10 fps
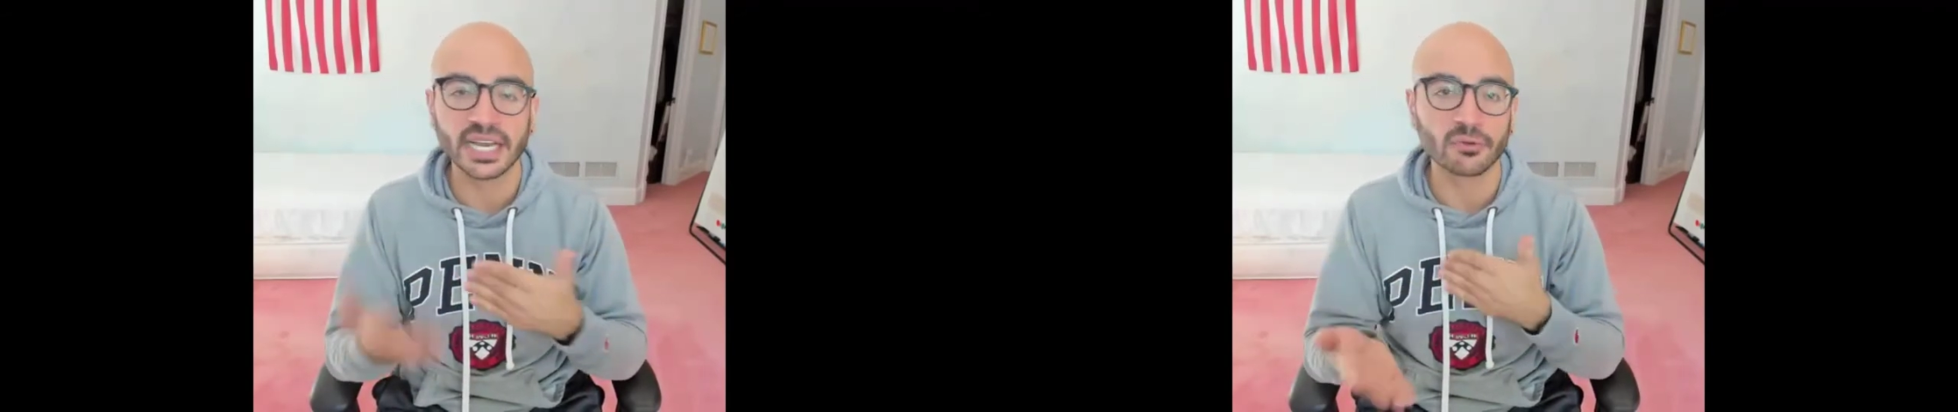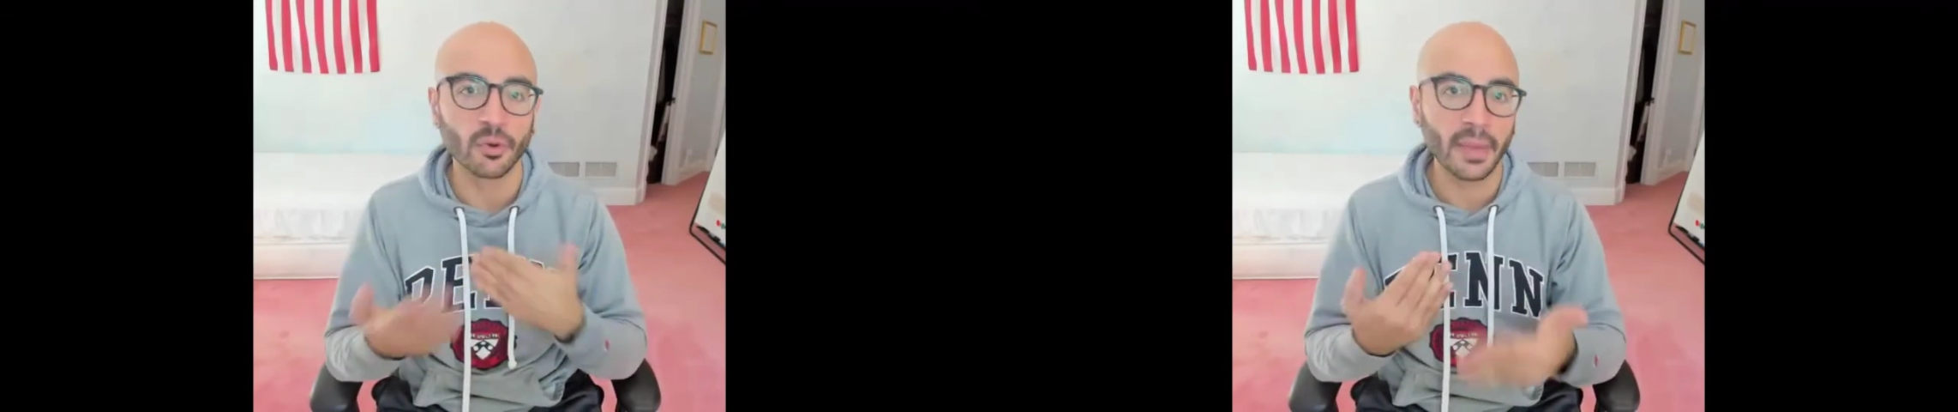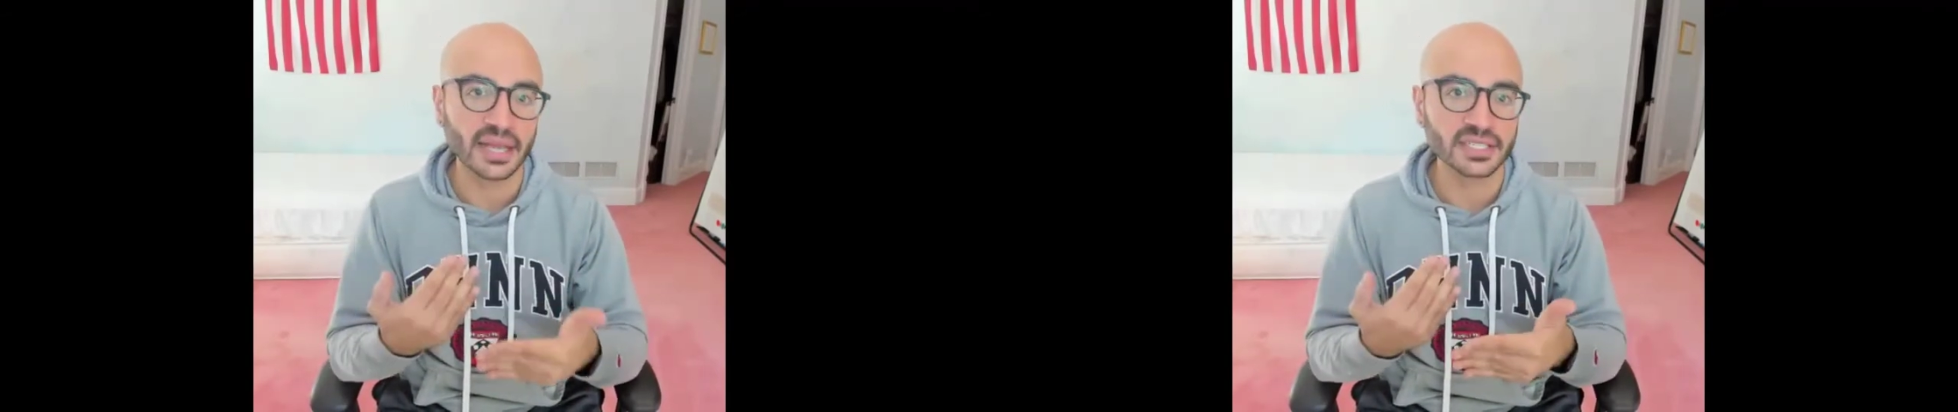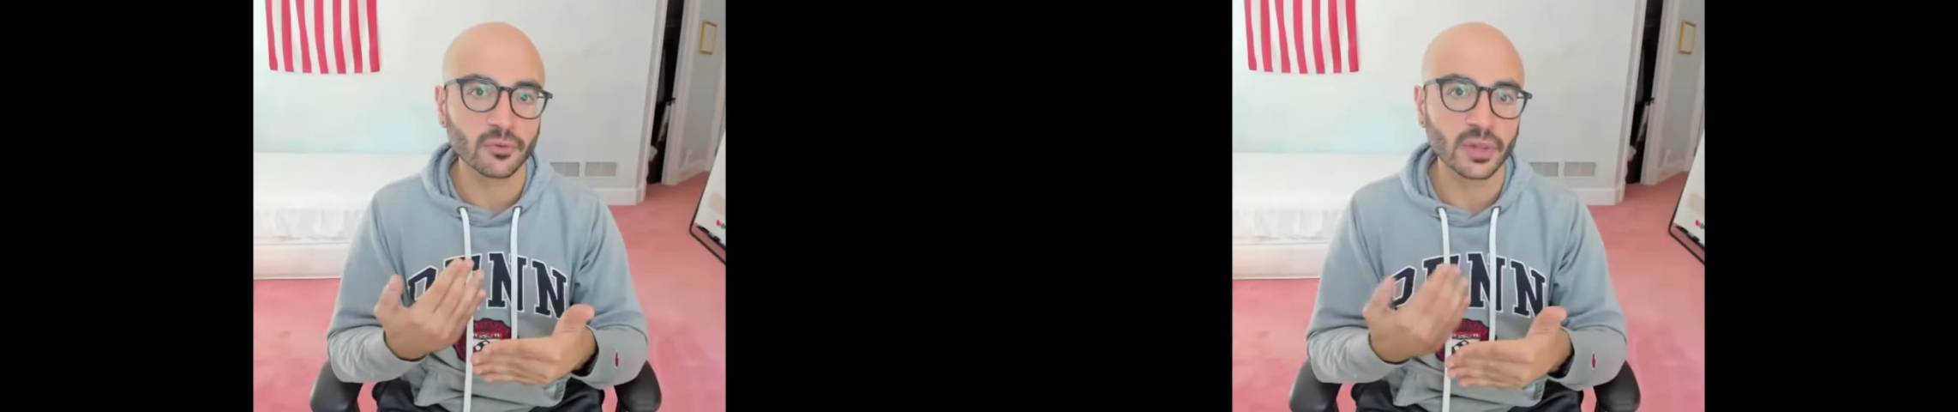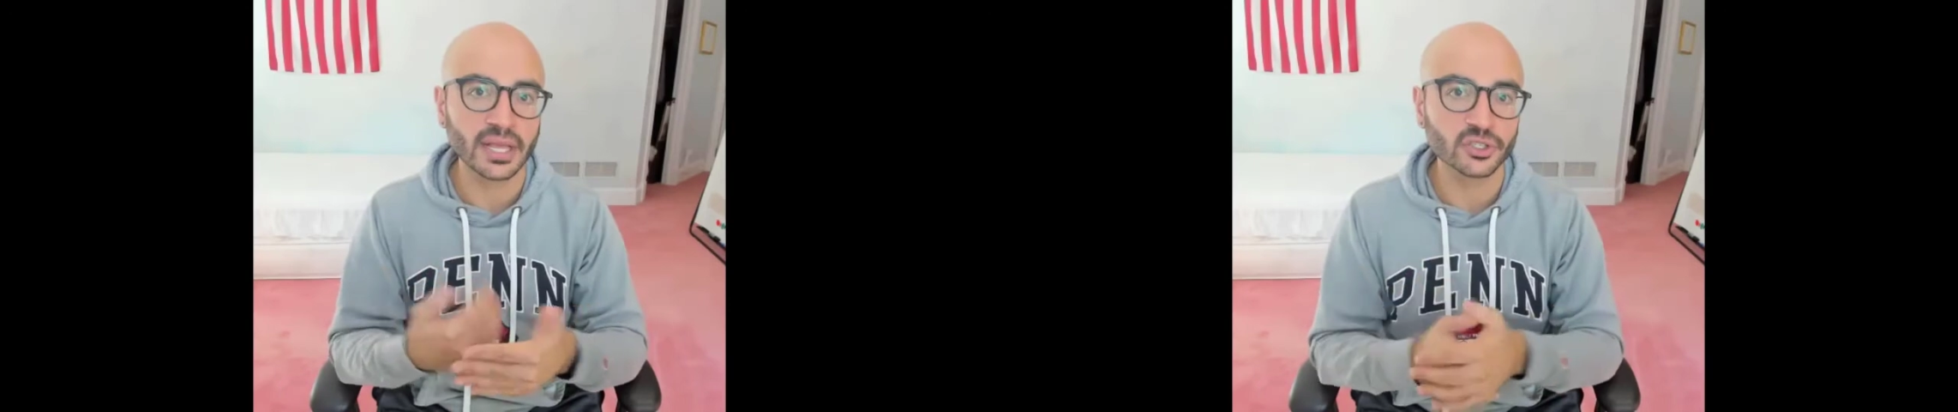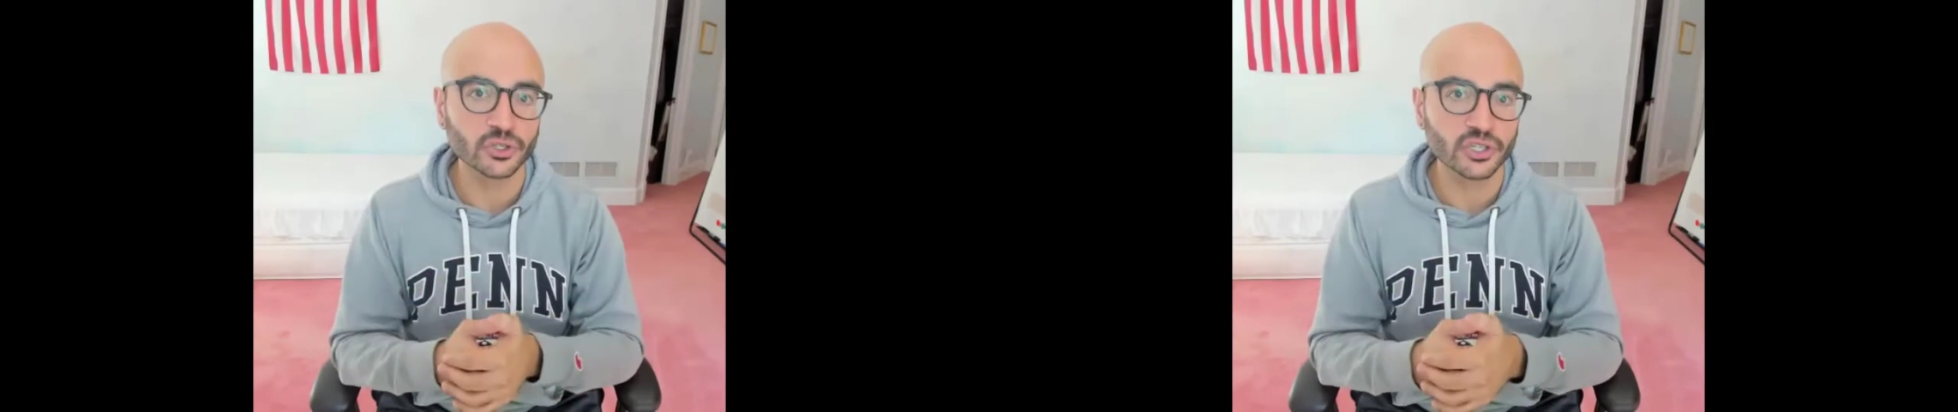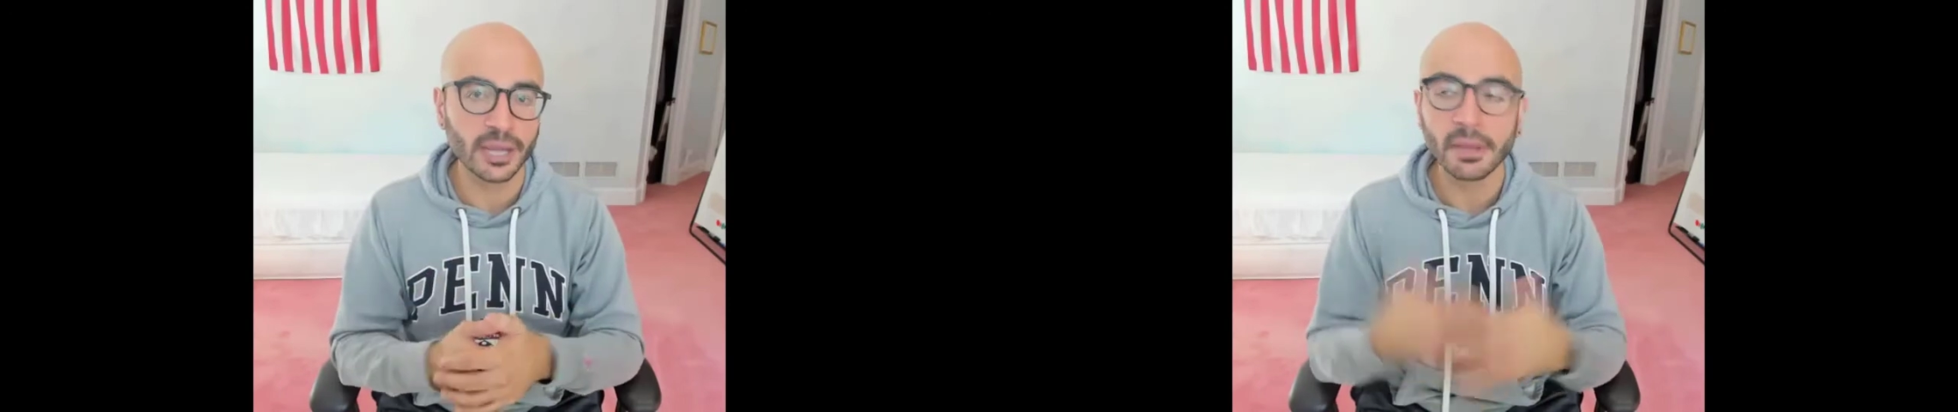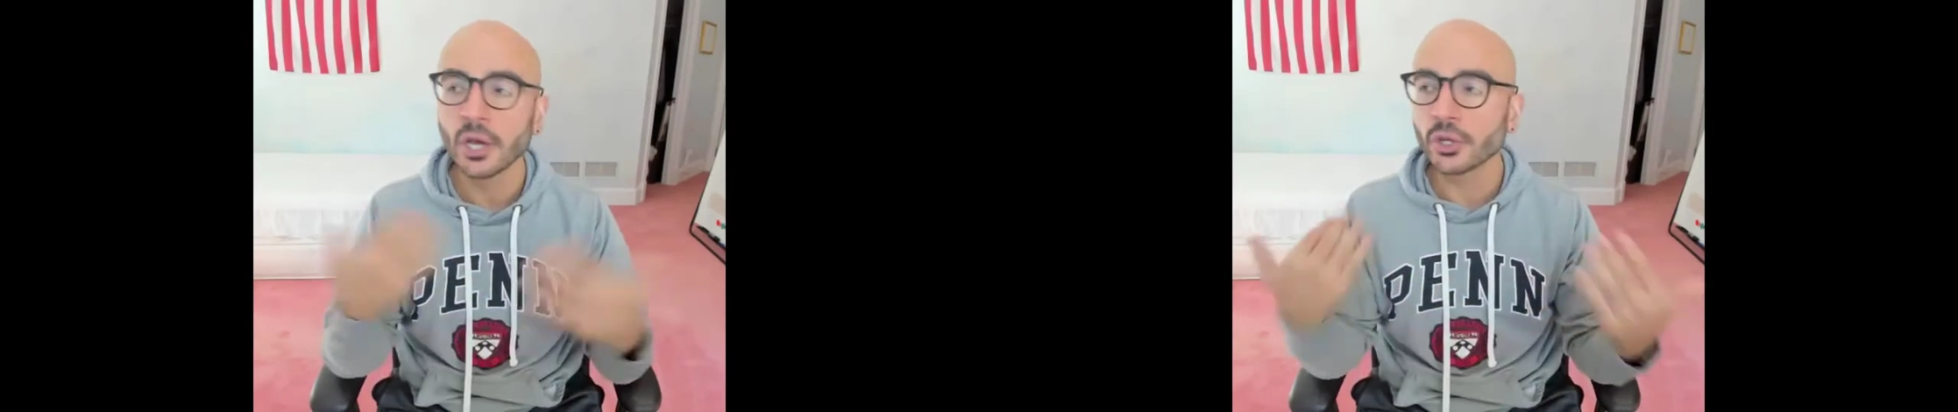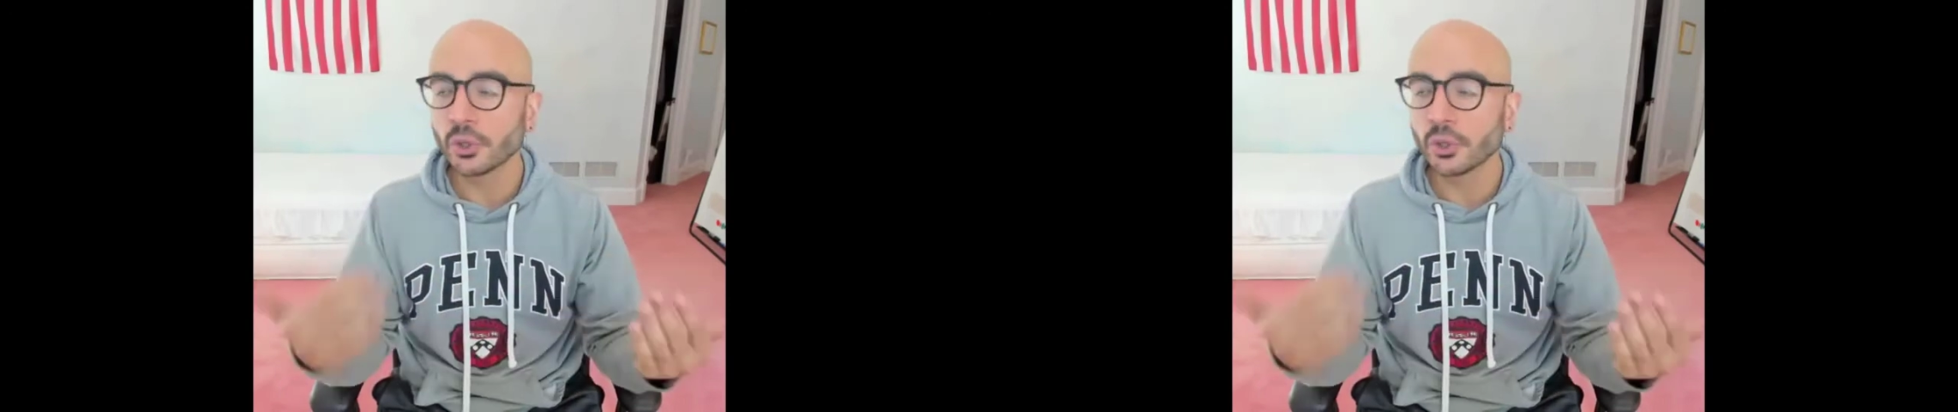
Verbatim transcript: like a romantic relationship.